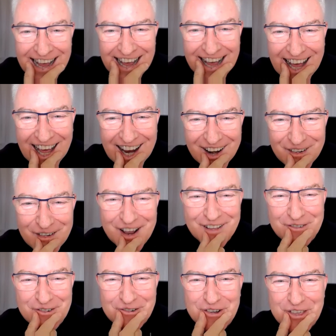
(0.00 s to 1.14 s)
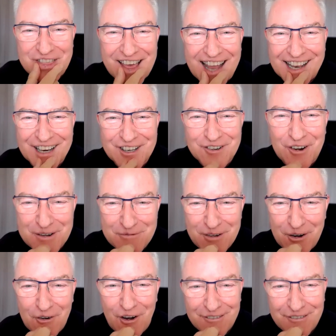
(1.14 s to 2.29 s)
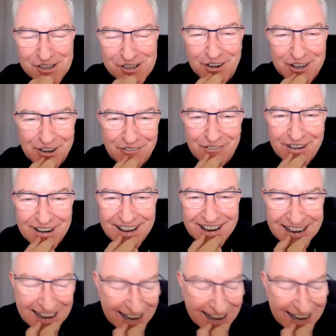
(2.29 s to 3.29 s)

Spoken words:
without annoying my wife Sonia